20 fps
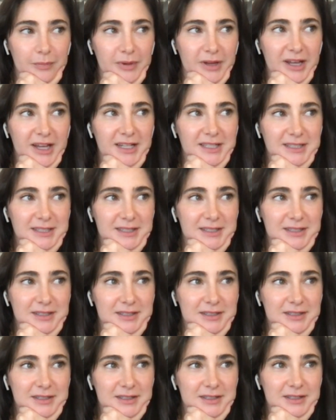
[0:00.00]
But
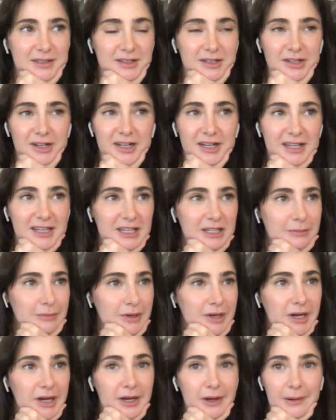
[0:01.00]
you gotta keep
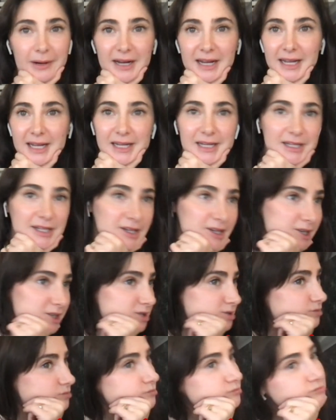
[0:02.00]

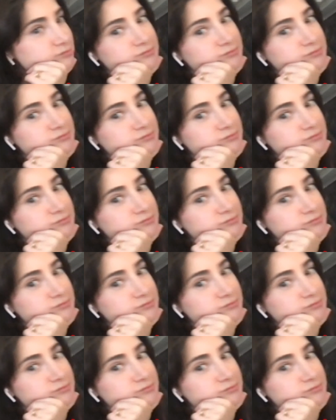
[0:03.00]
going.